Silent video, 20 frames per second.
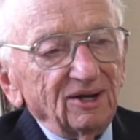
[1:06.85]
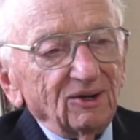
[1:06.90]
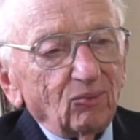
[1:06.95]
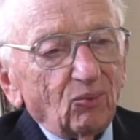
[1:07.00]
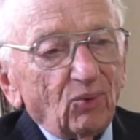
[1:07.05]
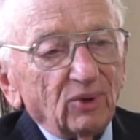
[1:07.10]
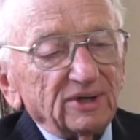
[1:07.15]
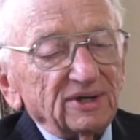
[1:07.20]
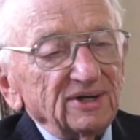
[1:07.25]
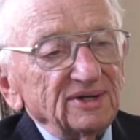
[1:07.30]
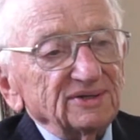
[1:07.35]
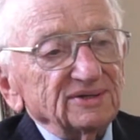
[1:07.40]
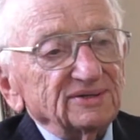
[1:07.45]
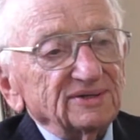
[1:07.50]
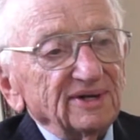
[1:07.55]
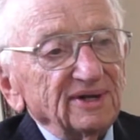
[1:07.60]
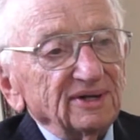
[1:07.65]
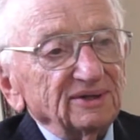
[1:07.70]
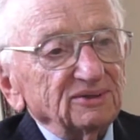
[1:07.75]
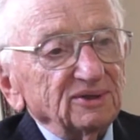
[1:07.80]
What is
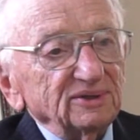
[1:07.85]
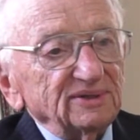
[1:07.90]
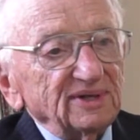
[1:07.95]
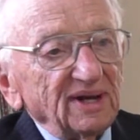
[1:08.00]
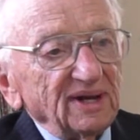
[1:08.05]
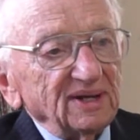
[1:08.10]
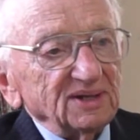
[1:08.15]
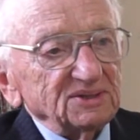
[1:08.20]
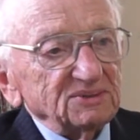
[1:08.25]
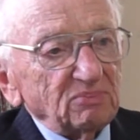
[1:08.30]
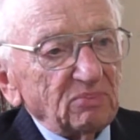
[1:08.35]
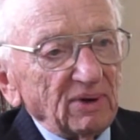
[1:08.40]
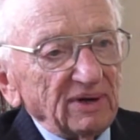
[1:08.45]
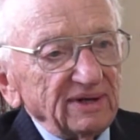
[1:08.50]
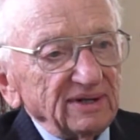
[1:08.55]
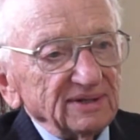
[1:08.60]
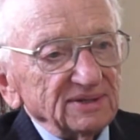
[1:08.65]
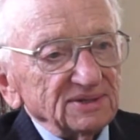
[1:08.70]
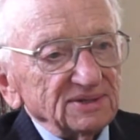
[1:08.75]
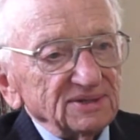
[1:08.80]
there to take its
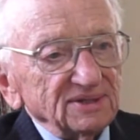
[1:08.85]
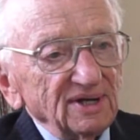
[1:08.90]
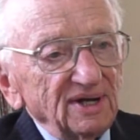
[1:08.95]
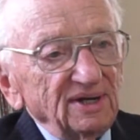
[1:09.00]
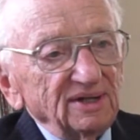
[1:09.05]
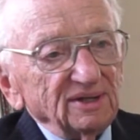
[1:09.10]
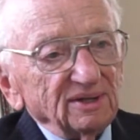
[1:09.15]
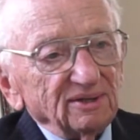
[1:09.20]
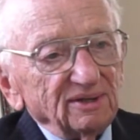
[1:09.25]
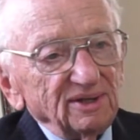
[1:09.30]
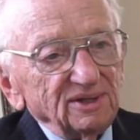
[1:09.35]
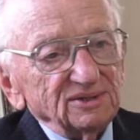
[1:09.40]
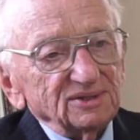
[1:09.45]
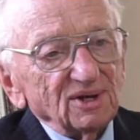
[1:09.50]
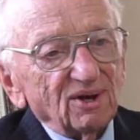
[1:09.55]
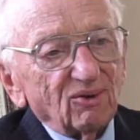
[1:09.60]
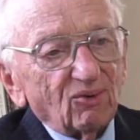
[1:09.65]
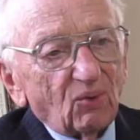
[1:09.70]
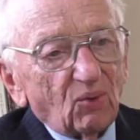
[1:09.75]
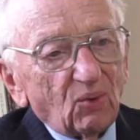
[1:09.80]
place? These
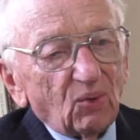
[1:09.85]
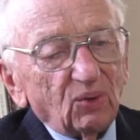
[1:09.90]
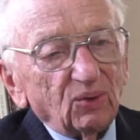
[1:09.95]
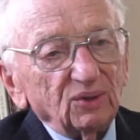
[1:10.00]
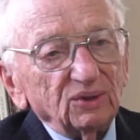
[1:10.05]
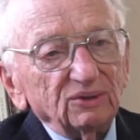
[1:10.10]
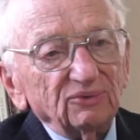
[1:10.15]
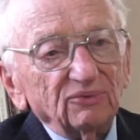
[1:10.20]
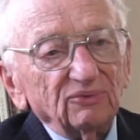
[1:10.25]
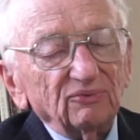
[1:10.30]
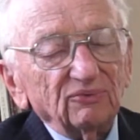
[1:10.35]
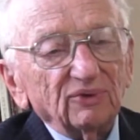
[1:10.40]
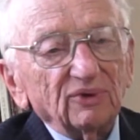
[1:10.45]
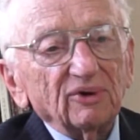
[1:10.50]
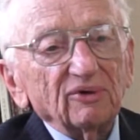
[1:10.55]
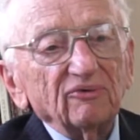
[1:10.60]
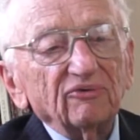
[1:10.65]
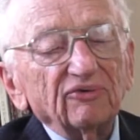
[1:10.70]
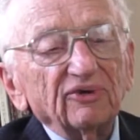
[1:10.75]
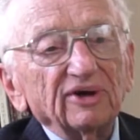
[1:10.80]
are all
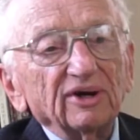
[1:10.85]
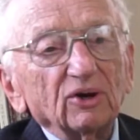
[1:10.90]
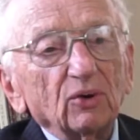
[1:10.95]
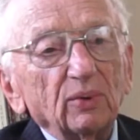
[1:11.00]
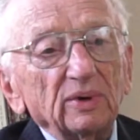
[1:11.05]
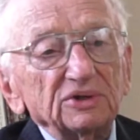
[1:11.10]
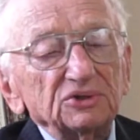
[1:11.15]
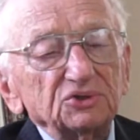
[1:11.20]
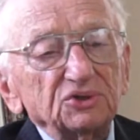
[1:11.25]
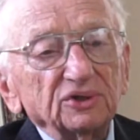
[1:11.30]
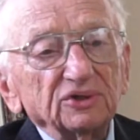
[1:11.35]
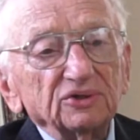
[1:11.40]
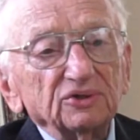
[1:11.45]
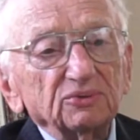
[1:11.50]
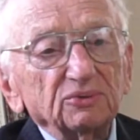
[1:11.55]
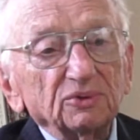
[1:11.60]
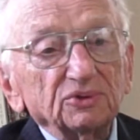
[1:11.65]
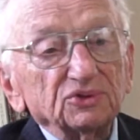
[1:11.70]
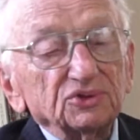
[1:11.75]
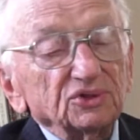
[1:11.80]
very fair
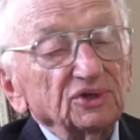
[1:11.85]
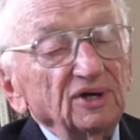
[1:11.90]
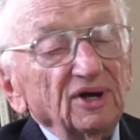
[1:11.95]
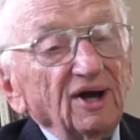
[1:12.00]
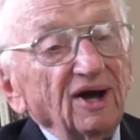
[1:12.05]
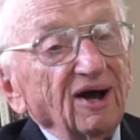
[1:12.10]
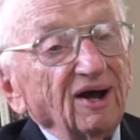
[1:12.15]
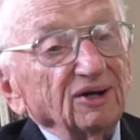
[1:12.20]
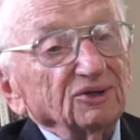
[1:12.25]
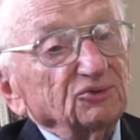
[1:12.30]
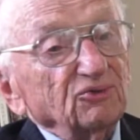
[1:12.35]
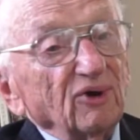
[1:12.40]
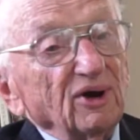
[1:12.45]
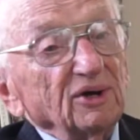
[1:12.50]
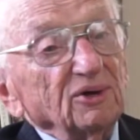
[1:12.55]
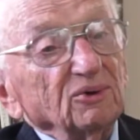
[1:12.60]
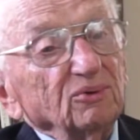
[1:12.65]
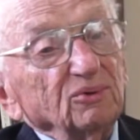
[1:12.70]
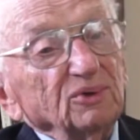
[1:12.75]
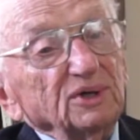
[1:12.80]
questions which I'll try
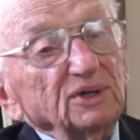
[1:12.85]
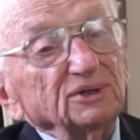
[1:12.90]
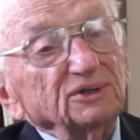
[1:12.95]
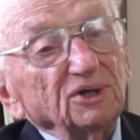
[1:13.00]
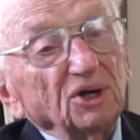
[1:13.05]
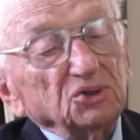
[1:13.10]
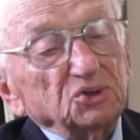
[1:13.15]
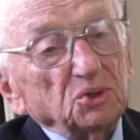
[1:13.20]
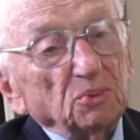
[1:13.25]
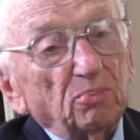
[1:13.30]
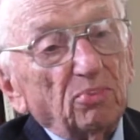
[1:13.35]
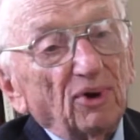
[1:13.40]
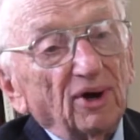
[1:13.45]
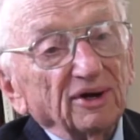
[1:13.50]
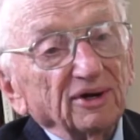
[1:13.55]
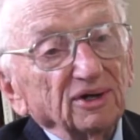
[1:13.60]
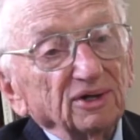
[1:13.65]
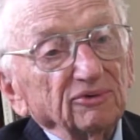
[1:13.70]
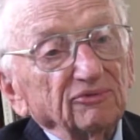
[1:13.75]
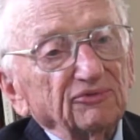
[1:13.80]
to touch
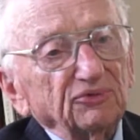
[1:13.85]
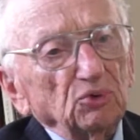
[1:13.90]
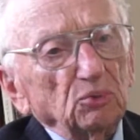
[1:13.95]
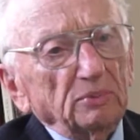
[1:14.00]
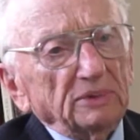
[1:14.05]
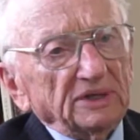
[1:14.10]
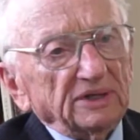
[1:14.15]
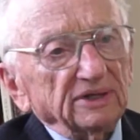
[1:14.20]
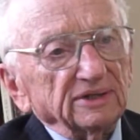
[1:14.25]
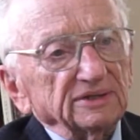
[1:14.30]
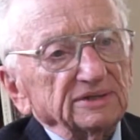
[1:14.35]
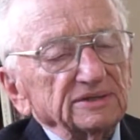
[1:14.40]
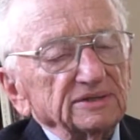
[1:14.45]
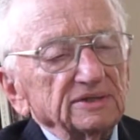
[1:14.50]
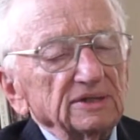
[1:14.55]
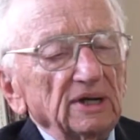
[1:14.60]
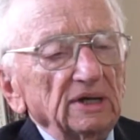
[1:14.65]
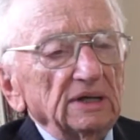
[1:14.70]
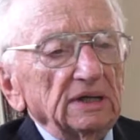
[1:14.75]
upon in a few minutes.